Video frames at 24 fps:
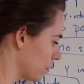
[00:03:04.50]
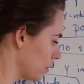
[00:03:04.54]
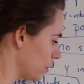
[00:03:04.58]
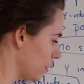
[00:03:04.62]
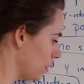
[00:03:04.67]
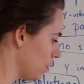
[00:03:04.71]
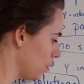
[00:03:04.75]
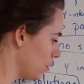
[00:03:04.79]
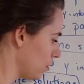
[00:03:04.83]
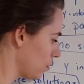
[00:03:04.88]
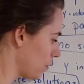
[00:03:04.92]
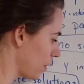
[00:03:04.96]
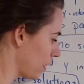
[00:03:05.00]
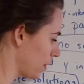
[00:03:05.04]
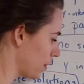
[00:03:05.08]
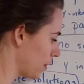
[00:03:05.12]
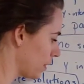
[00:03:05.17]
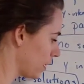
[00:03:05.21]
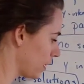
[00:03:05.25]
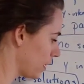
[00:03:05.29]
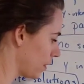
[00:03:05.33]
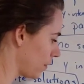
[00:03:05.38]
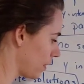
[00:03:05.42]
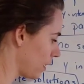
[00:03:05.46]
oh, right
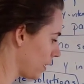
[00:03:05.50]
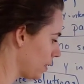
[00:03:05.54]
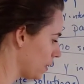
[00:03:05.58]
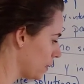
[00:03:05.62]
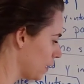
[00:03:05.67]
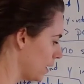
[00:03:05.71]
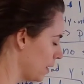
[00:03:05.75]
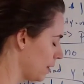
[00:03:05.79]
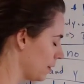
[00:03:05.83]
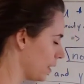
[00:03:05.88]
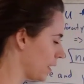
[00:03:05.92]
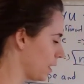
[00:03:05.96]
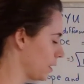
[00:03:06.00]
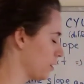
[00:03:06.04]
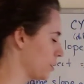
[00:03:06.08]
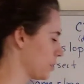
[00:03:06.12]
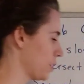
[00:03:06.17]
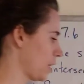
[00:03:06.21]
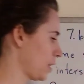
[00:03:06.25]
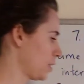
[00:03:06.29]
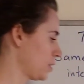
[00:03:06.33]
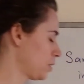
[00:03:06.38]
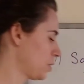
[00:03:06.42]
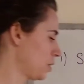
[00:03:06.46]
there, right? They
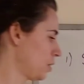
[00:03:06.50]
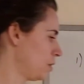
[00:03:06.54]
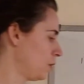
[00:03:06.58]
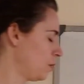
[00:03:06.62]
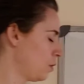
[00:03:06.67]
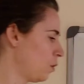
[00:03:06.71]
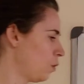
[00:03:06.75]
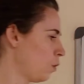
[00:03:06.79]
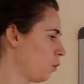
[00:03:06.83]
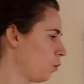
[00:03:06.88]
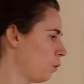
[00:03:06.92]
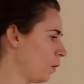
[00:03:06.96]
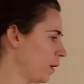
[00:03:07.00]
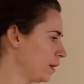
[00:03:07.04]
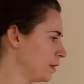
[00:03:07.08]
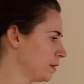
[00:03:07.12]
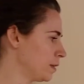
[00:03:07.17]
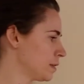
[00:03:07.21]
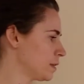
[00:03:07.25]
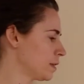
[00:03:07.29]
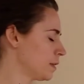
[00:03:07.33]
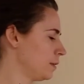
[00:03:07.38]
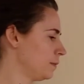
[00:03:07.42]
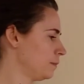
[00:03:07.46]
intersect
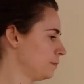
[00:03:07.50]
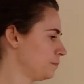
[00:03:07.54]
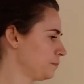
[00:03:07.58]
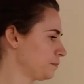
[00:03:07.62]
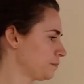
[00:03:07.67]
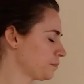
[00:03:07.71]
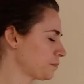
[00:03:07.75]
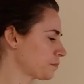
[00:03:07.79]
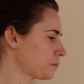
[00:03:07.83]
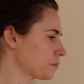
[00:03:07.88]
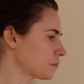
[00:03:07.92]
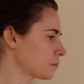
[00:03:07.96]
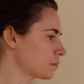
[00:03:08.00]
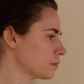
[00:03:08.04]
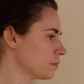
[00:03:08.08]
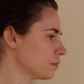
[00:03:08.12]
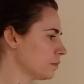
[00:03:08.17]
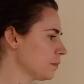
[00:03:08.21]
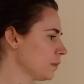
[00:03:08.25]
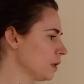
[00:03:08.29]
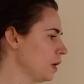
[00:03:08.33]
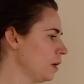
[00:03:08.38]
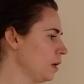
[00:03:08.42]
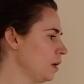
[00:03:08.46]
once.
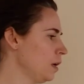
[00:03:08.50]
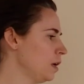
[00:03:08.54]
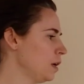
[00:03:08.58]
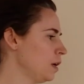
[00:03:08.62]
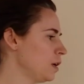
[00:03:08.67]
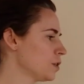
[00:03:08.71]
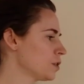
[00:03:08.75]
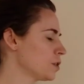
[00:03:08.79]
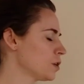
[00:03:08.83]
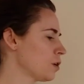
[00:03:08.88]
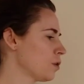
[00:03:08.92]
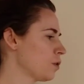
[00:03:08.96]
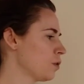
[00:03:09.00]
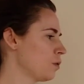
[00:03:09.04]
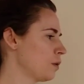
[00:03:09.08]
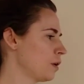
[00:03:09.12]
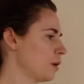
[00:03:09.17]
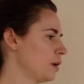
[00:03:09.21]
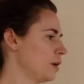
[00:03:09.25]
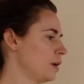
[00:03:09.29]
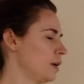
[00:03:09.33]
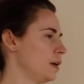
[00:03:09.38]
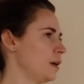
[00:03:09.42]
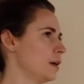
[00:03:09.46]
So
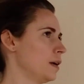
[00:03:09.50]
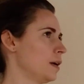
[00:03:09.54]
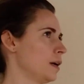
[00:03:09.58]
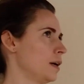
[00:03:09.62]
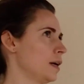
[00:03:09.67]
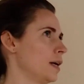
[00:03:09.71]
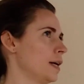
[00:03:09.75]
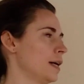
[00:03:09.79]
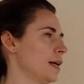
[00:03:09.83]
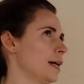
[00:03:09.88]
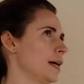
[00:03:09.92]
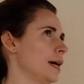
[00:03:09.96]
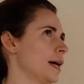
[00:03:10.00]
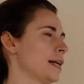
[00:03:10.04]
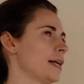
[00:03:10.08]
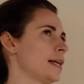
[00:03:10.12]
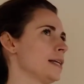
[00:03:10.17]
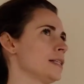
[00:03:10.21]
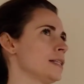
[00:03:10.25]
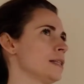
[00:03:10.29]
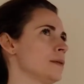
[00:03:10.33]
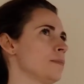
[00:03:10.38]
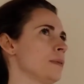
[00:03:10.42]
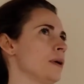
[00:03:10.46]
I
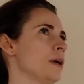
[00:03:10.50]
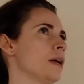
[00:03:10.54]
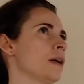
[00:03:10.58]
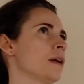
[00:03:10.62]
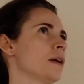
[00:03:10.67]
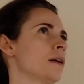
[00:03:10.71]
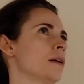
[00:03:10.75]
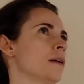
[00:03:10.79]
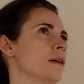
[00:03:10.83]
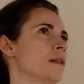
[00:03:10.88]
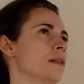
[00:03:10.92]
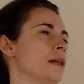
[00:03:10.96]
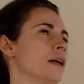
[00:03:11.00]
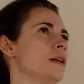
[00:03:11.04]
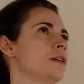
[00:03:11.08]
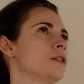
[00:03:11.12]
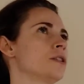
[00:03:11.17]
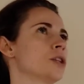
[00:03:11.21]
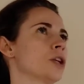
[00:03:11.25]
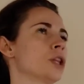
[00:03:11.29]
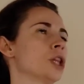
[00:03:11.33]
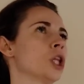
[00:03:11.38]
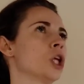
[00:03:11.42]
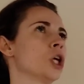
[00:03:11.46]
guess the big things
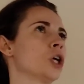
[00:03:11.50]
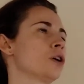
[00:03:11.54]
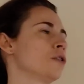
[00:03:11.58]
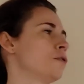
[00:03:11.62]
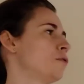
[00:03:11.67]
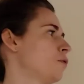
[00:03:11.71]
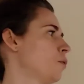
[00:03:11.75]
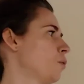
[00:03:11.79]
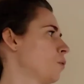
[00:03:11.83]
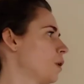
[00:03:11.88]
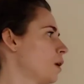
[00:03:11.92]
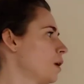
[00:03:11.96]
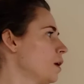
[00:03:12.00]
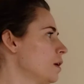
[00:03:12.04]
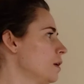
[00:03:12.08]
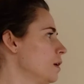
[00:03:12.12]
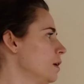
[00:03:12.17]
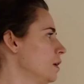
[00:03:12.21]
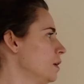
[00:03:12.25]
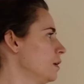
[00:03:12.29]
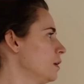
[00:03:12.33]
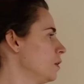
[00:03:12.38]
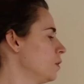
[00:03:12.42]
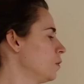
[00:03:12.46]
to look for
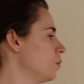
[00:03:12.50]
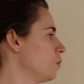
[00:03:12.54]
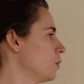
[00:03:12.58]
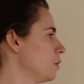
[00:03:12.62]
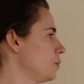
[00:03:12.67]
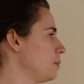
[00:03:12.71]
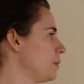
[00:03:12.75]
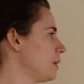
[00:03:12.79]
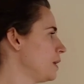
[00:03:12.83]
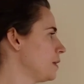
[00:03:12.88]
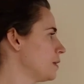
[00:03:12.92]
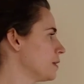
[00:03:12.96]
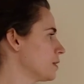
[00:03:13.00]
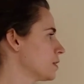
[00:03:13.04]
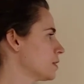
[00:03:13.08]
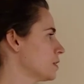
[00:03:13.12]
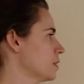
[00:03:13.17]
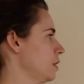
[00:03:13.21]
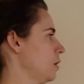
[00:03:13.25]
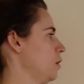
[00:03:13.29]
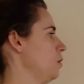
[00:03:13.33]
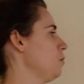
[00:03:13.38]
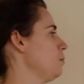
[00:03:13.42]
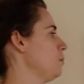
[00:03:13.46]
would be the
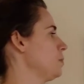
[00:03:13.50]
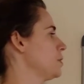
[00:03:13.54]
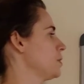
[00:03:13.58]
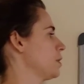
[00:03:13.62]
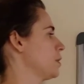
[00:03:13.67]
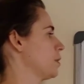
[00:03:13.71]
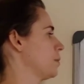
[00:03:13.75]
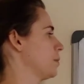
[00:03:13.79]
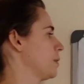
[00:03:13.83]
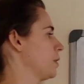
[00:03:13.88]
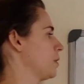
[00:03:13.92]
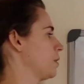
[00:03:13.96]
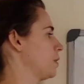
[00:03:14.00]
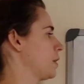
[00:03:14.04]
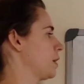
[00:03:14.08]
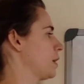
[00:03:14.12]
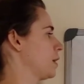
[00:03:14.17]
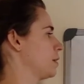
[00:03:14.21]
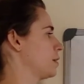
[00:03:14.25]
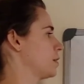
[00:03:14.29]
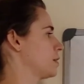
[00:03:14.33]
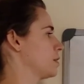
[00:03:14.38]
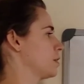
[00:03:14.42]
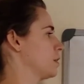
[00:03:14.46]
slopes. You're going to be looking at
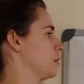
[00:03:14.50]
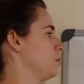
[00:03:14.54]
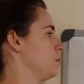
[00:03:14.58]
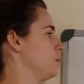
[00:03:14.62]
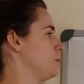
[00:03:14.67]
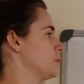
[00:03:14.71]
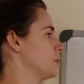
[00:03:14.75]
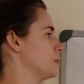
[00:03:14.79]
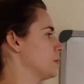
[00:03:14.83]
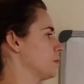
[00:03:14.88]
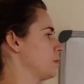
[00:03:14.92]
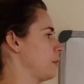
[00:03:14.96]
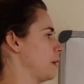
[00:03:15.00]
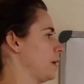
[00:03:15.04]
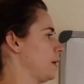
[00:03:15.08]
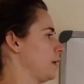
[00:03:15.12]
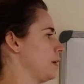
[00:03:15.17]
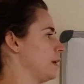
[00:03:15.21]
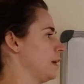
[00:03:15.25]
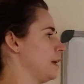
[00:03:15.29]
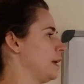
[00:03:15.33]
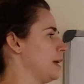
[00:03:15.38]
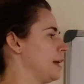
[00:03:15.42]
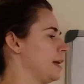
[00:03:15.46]
the slopes, right?
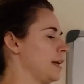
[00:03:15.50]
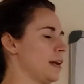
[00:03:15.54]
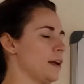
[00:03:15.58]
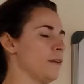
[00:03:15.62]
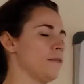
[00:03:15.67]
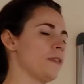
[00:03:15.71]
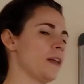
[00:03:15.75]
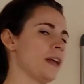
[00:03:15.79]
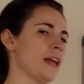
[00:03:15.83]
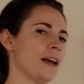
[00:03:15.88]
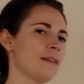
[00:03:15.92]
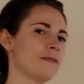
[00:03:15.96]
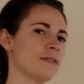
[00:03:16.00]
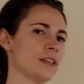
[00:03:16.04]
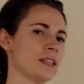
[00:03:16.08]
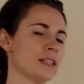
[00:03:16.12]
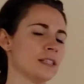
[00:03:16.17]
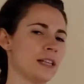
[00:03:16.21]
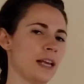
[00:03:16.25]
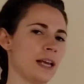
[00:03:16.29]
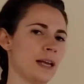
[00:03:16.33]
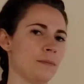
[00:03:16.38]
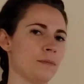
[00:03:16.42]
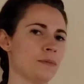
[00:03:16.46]
If they have the
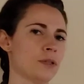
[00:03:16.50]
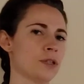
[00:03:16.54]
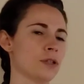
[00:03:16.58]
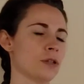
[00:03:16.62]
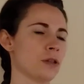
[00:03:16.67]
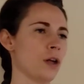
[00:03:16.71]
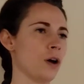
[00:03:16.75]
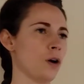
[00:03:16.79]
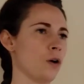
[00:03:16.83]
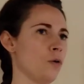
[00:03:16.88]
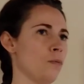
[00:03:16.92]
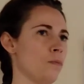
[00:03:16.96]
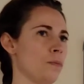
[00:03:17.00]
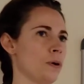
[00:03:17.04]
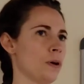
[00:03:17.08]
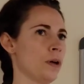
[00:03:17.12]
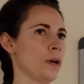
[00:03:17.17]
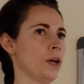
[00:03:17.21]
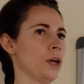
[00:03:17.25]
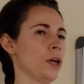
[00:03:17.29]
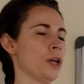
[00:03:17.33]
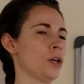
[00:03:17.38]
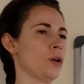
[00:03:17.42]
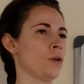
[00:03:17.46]
same slope,
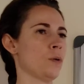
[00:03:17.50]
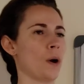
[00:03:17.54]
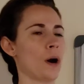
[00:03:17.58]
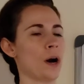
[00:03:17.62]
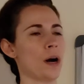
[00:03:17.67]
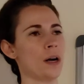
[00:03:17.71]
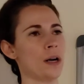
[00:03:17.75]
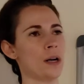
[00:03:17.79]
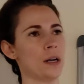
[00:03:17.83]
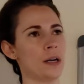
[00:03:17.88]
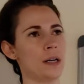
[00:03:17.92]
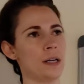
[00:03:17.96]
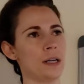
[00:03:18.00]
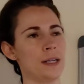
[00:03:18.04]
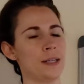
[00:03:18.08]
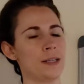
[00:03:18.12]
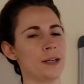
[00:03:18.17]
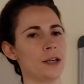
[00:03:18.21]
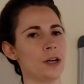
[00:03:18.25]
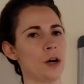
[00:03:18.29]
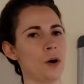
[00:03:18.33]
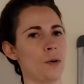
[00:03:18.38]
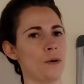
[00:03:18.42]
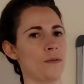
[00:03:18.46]
you are going to need to
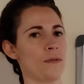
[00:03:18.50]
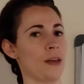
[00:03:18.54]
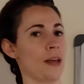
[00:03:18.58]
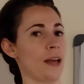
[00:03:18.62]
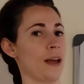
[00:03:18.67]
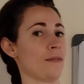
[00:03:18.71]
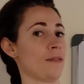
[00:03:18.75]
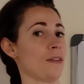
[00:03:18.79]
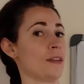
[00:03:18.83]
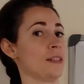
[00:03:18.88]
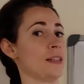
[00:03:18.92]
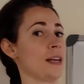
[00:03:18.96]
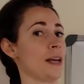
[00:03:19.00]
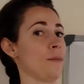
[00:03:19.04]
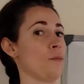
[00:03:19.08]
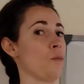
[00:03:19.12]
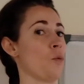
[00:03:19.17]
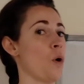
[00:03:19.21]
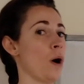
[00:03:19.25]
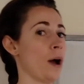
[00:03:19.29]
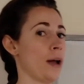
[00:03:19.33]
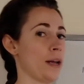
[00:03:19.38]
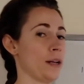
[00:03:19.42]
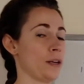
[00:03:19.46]
know if they have the same
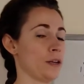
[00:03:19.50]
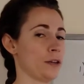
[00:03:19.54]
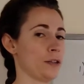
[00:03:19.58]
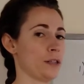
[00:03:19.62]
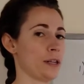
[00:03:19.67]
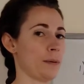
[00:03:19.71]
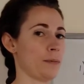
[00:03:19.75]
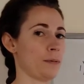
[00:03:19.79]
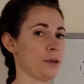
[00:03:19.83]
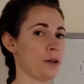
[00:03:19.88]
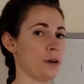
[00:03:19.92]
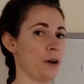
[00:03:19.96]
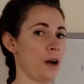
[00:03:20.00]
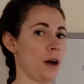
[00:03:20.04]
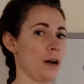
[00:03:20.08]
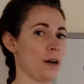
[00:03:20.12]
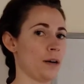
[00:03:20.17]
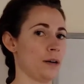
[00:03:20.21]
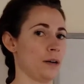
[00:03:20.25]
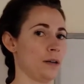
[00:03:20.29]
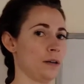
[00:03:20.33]
y-intercept or not